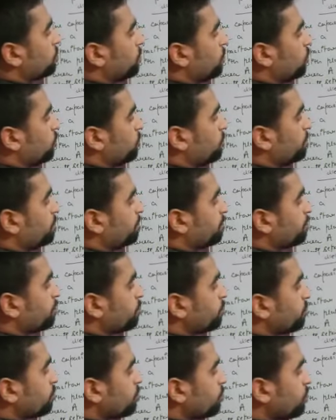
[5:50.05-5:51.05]
zero.
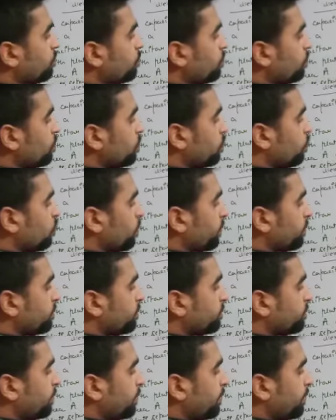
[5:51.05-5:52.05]
You can
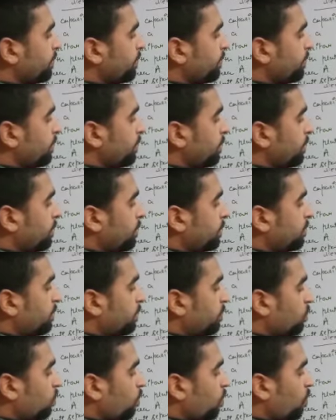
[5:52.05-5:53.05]
see
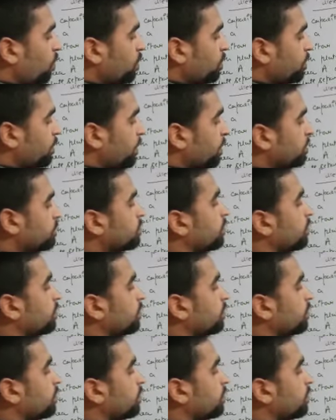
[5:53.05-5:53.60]
that all the